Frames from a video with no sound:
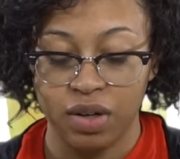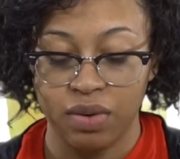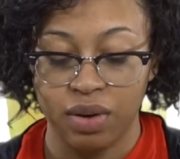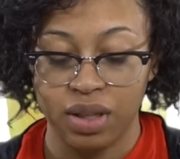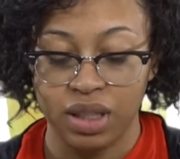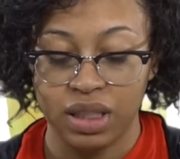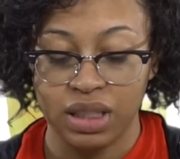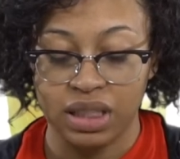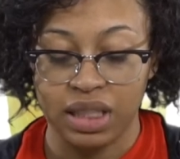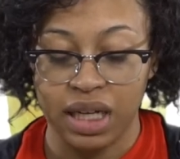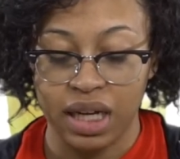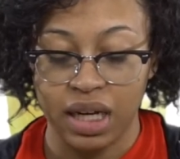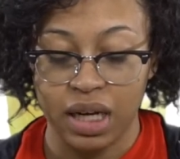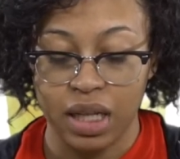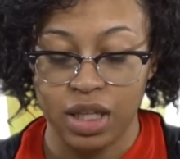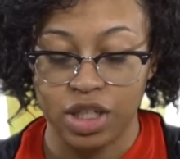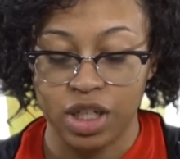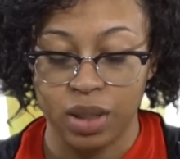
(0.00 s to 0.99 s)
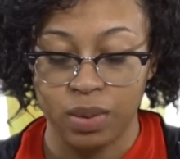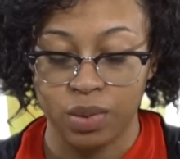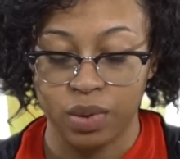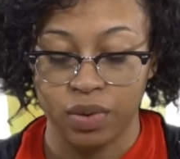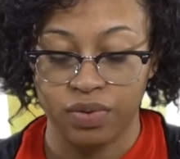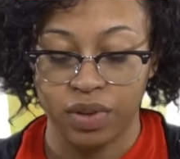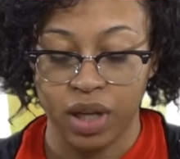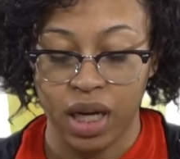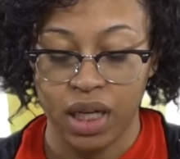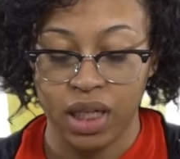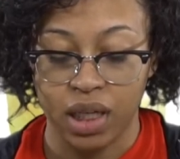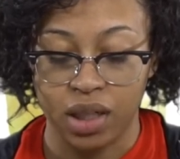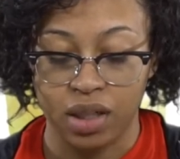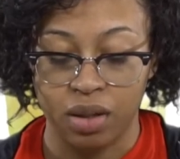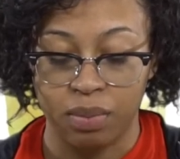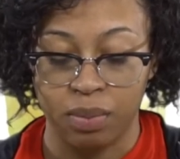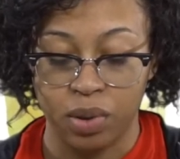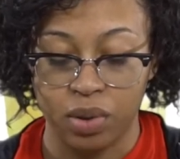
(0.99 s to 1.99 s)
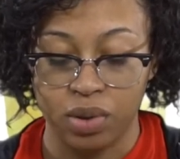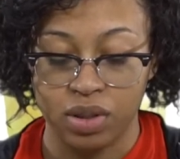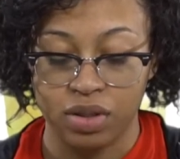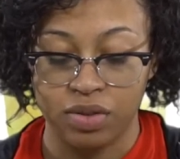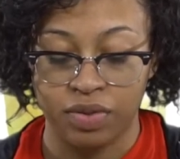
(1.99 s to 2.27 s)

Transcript: around the stand and chips were flying out of the bowls